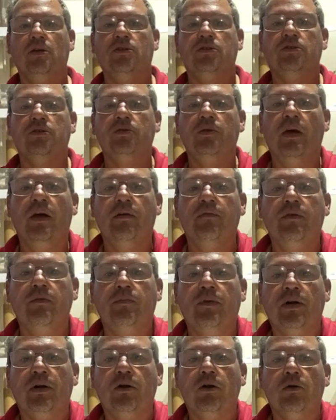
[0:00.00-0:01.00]
Too heavy,
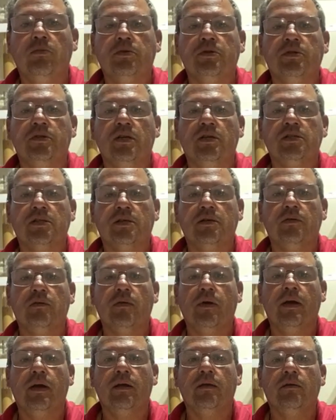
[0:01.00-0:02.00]
but Cobra does it
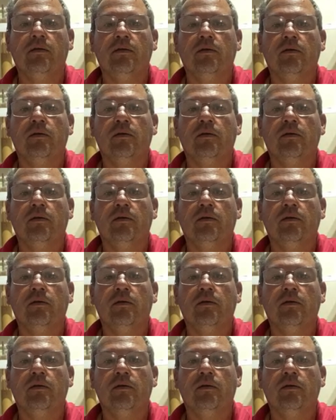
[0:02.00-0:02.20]
great.